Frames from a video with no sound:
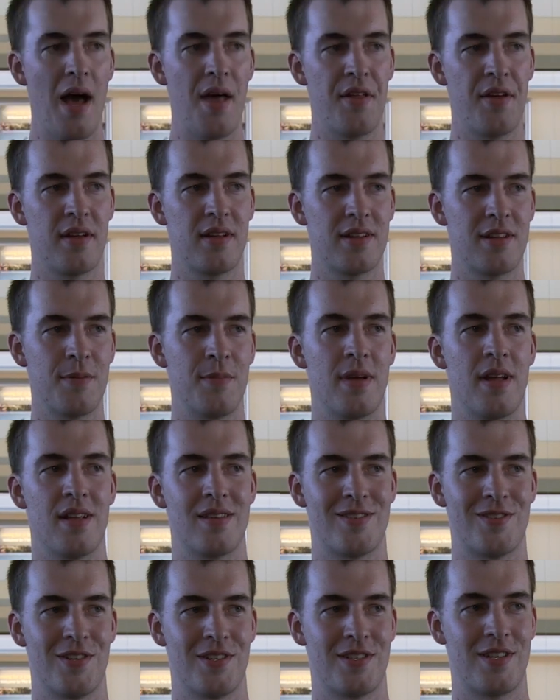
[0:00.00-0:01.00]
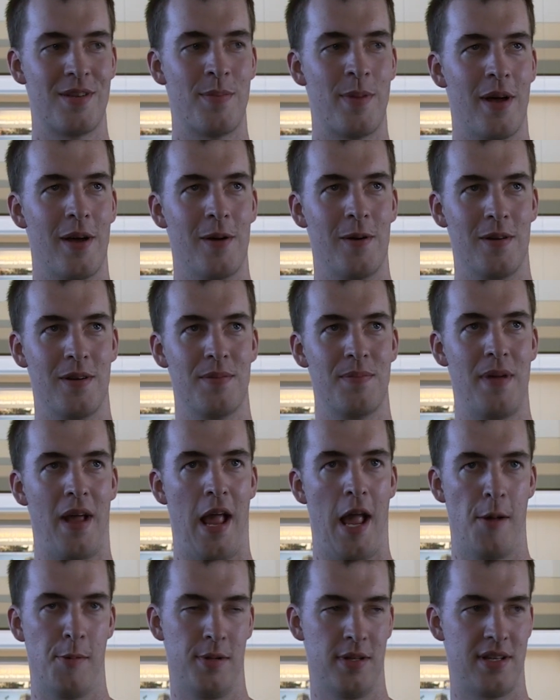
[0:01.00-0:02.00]
I think to me it's just about
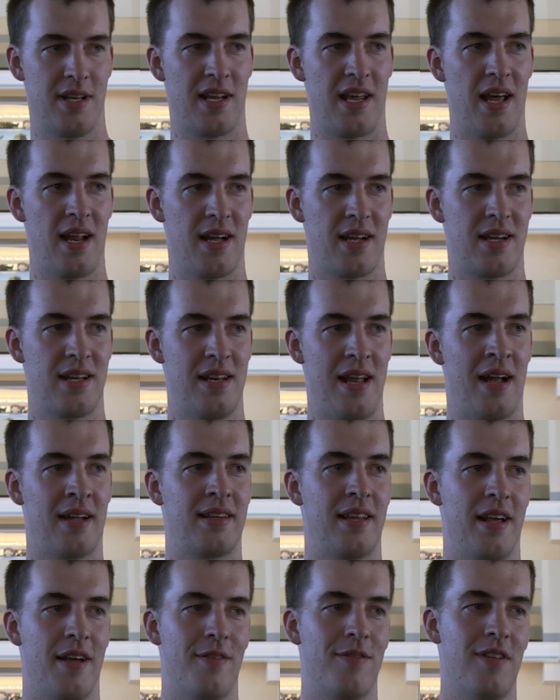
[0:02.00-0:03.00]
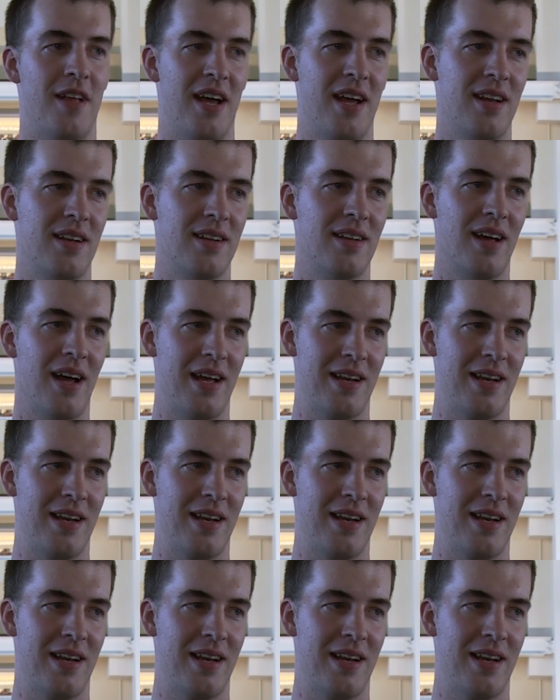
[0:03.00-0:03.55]
being able to get a connecting flight.